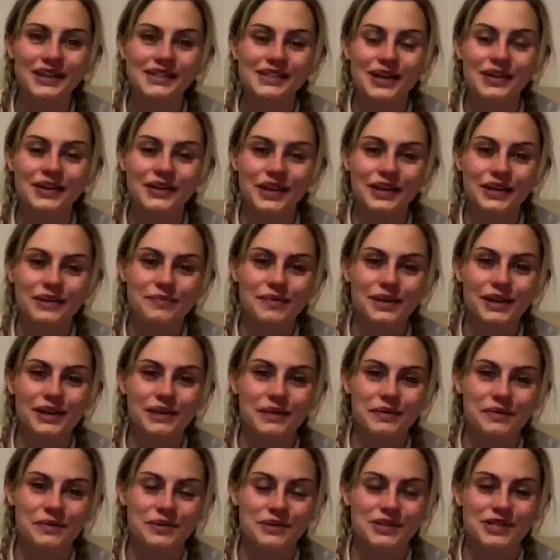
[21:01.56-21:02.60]
are going to be
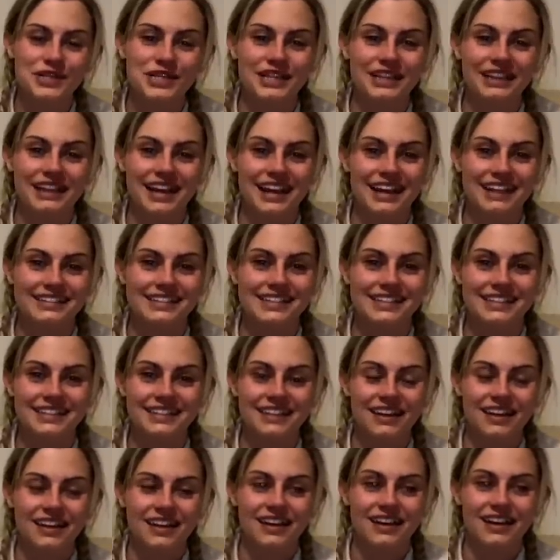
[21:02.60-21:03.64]
watching that
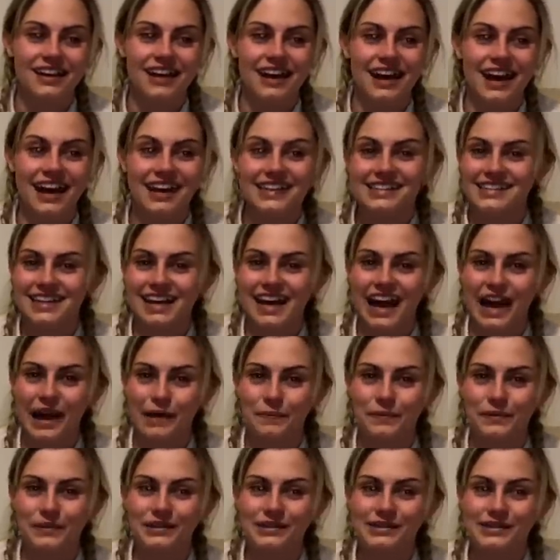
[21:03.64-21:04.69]
as it
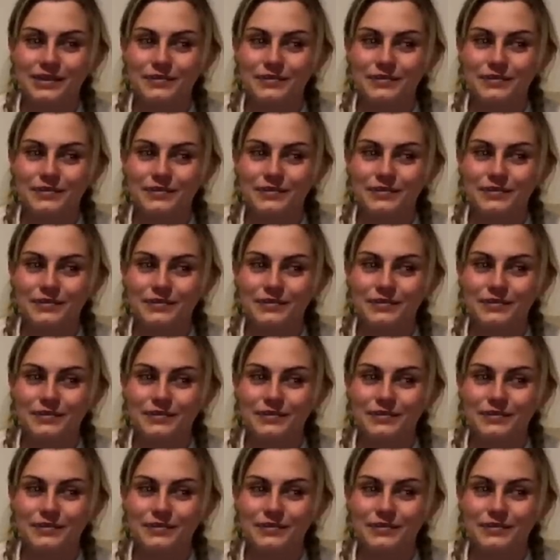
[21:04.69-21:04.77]
happens,